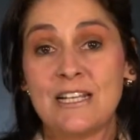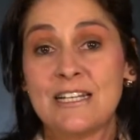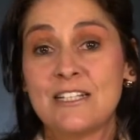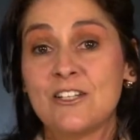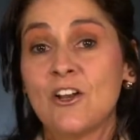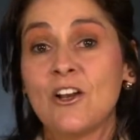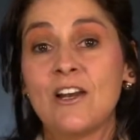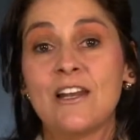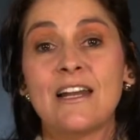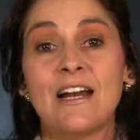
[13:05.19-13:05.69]

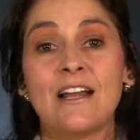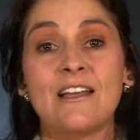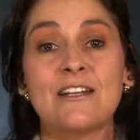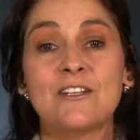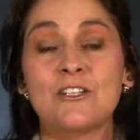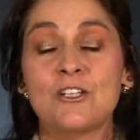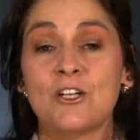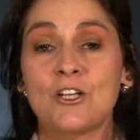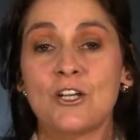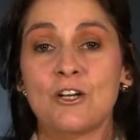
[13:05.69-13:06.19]
Let's not let our
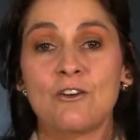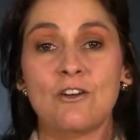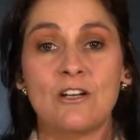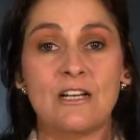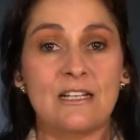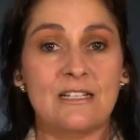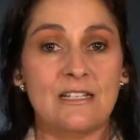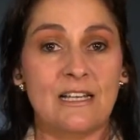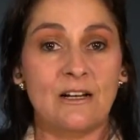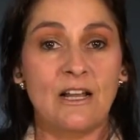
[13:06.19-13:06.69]

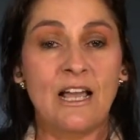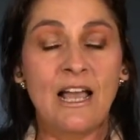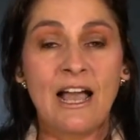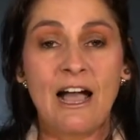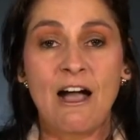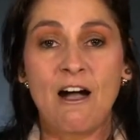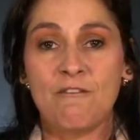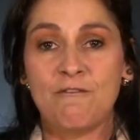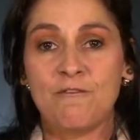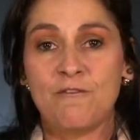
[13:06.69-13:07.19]
insecurities and
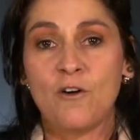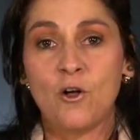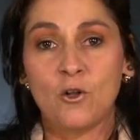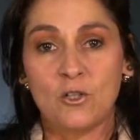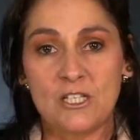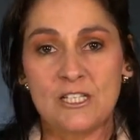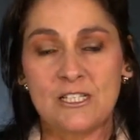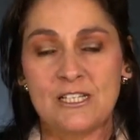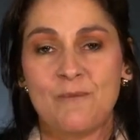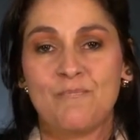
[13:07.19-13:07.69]
our
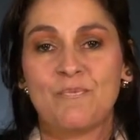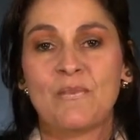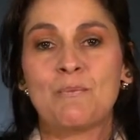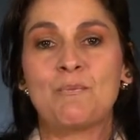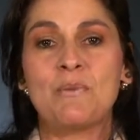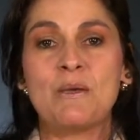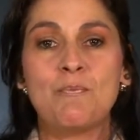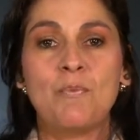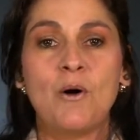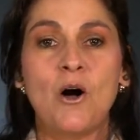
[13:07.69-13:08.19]
faults
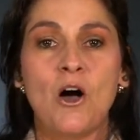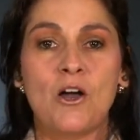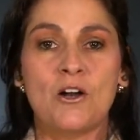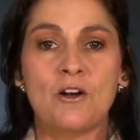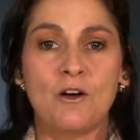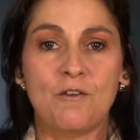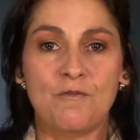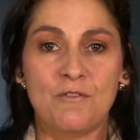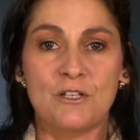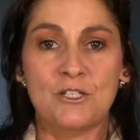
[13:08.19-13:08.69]
be part
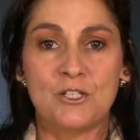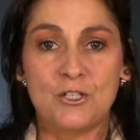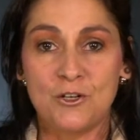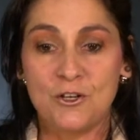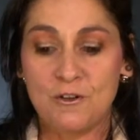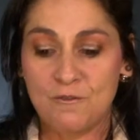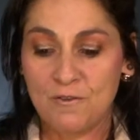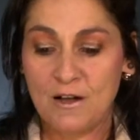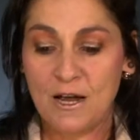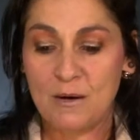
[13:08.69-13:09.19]
of this
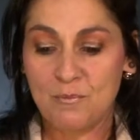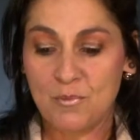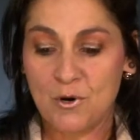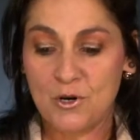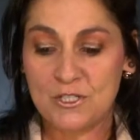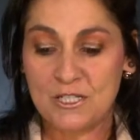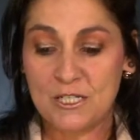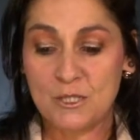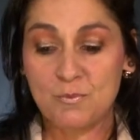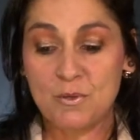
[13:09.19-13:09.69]
unifying
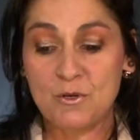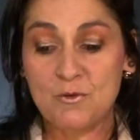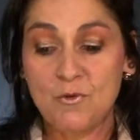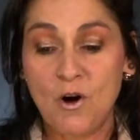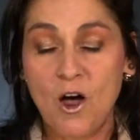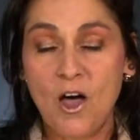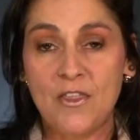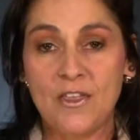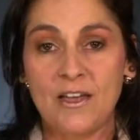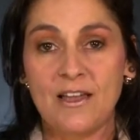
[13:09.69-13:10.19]
process, but
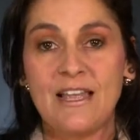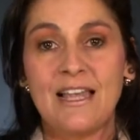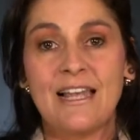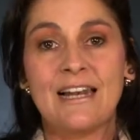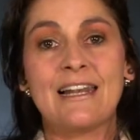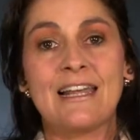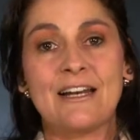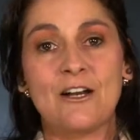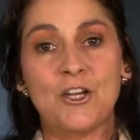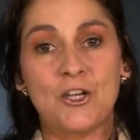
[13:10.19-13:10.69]
rather
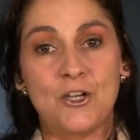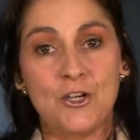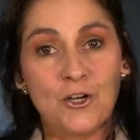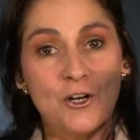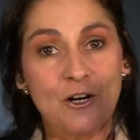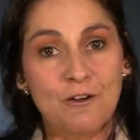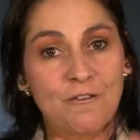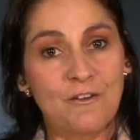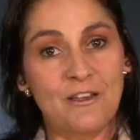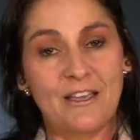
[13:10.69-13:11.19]
let
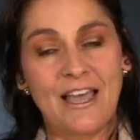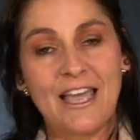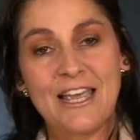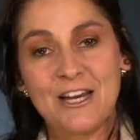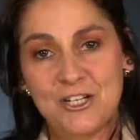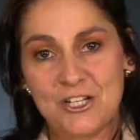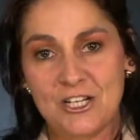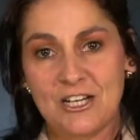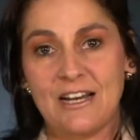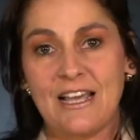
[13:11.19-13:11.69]

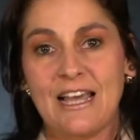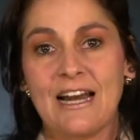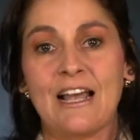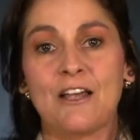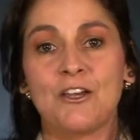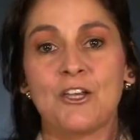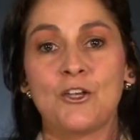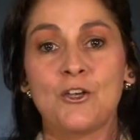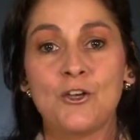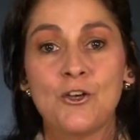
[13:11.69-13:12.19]
unification and
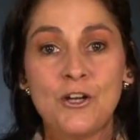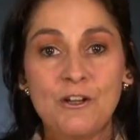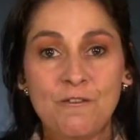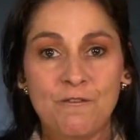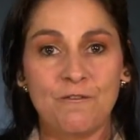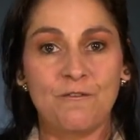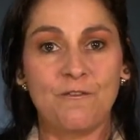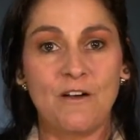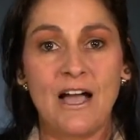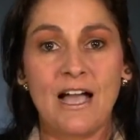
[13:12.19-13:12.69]
our
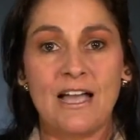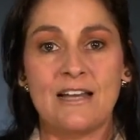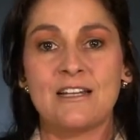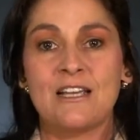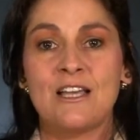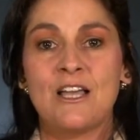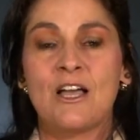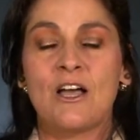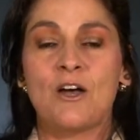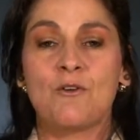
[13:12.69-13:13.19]
unified
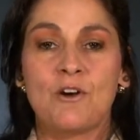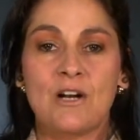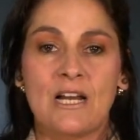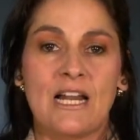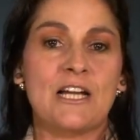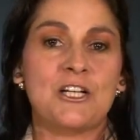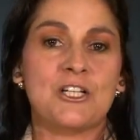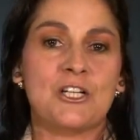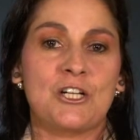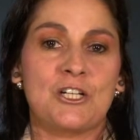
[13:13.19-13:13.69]

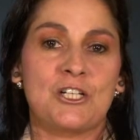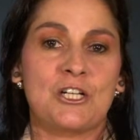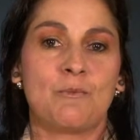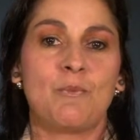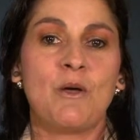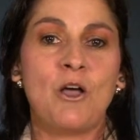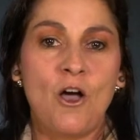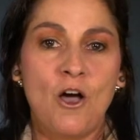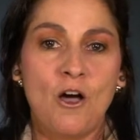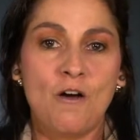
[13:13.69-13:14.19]

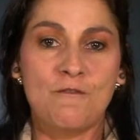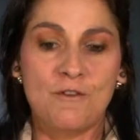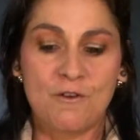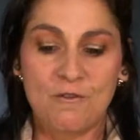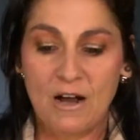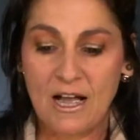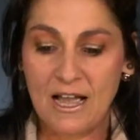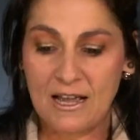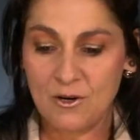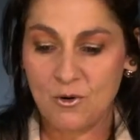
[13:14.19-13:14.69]
relationship
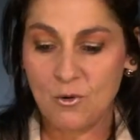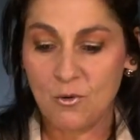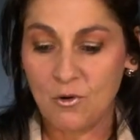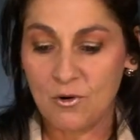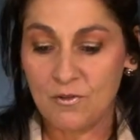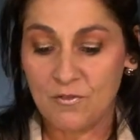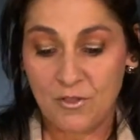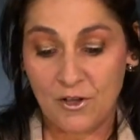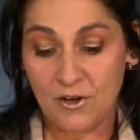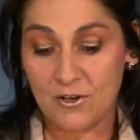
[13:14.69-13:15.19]
override
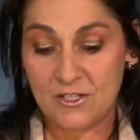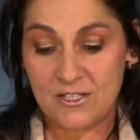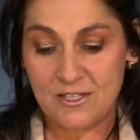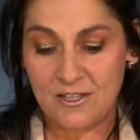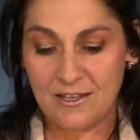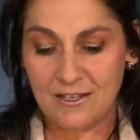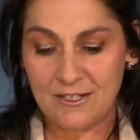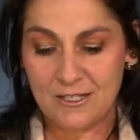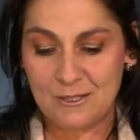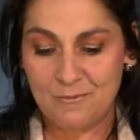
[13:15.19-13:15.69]
all of those
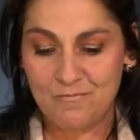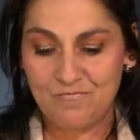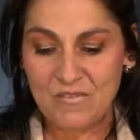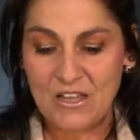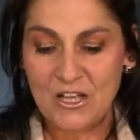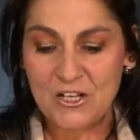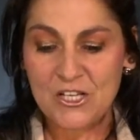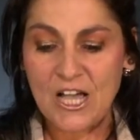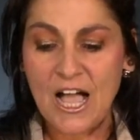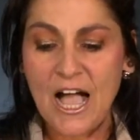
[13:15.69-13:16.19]
things.
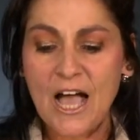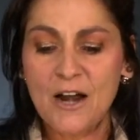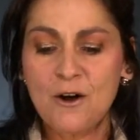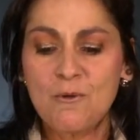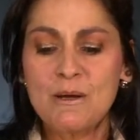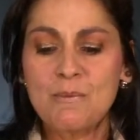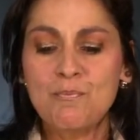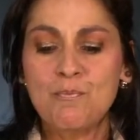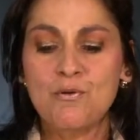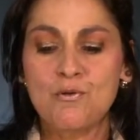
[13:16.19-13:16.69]
So, how
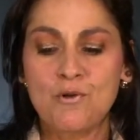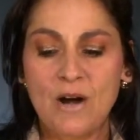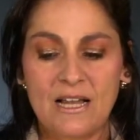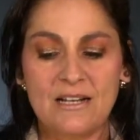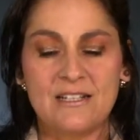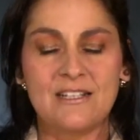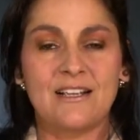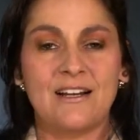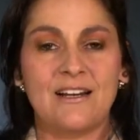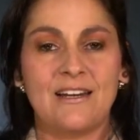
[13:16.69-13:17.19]
do we
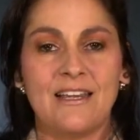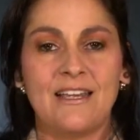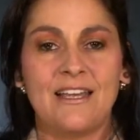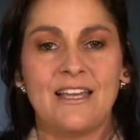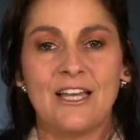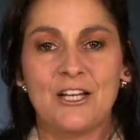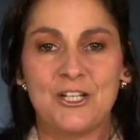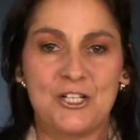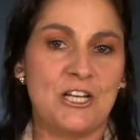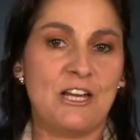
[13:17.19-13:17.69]
practically
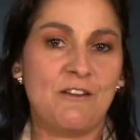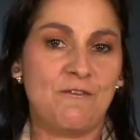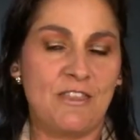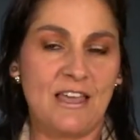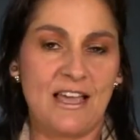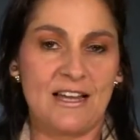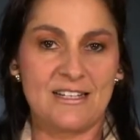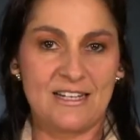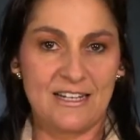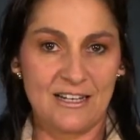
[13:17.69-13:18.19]
achieve
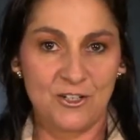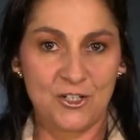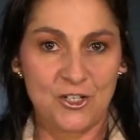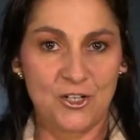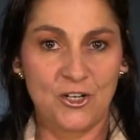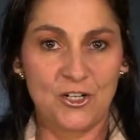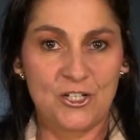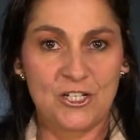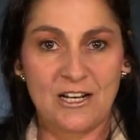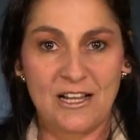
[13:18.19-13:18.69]
that in
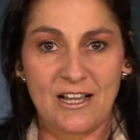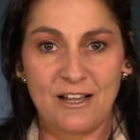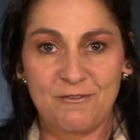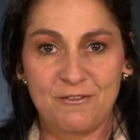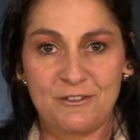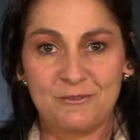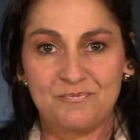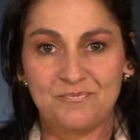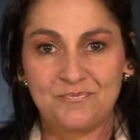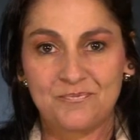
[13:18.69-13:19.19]
church
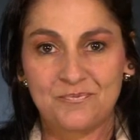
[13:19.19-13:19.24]
life?